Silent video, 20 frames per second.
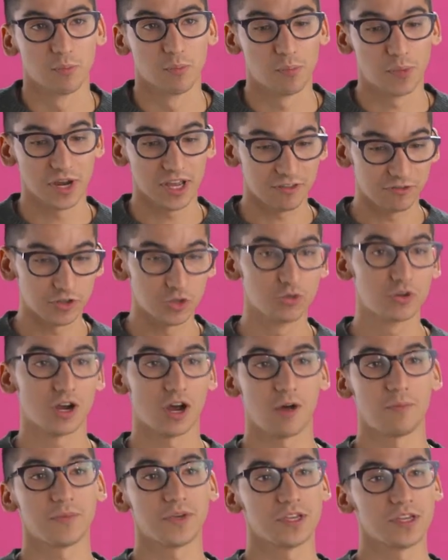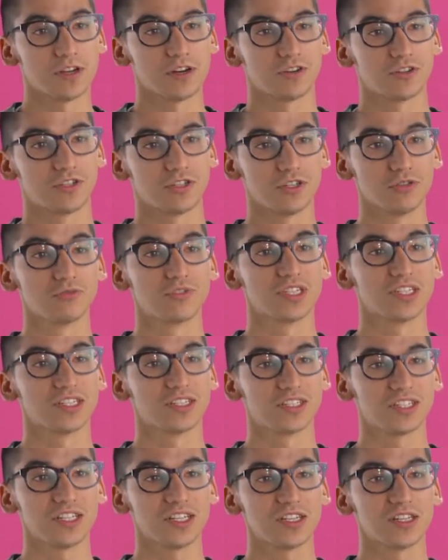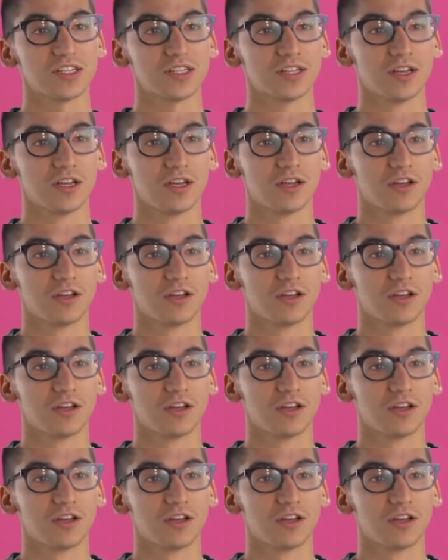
but if you come here to UTC,